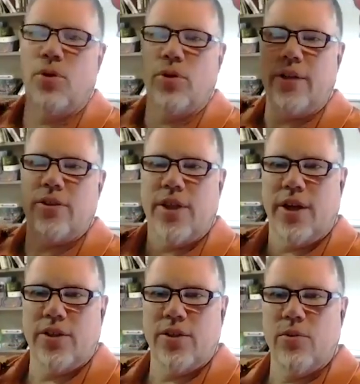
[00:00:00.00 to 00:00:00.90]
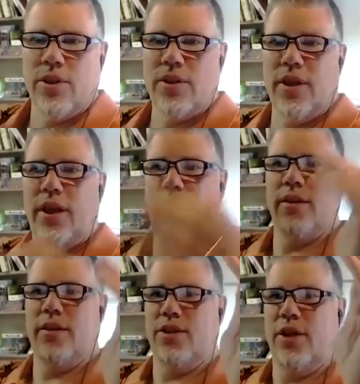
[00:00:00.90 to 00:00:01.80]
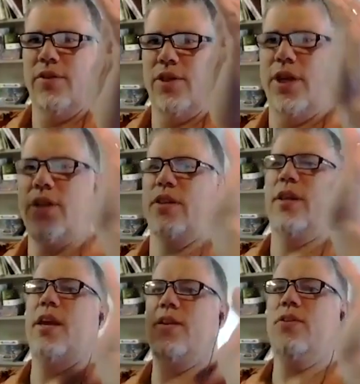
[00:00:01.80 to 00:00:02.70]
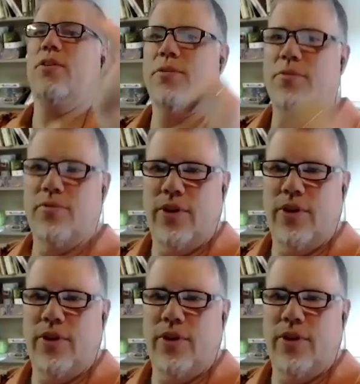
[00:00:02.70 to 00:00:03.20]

pull down stairs, the ones that hit Chevy Chase in the head during Christmas